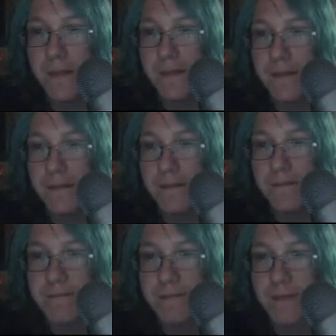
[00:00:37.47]

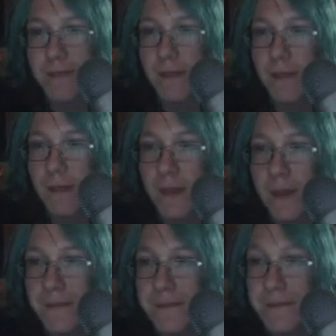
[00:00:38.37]

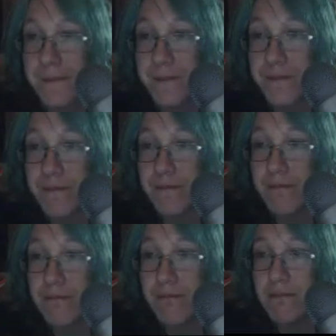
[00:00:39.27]

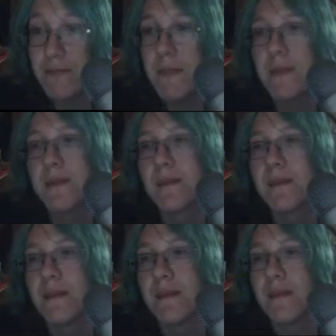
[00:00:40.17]

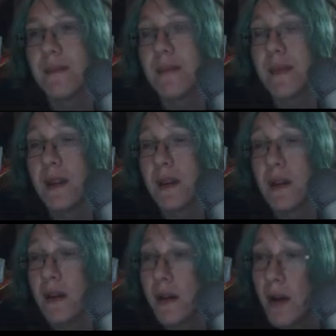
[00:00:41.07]

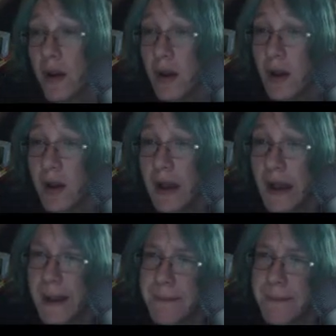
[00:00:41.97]
Nobody speaks.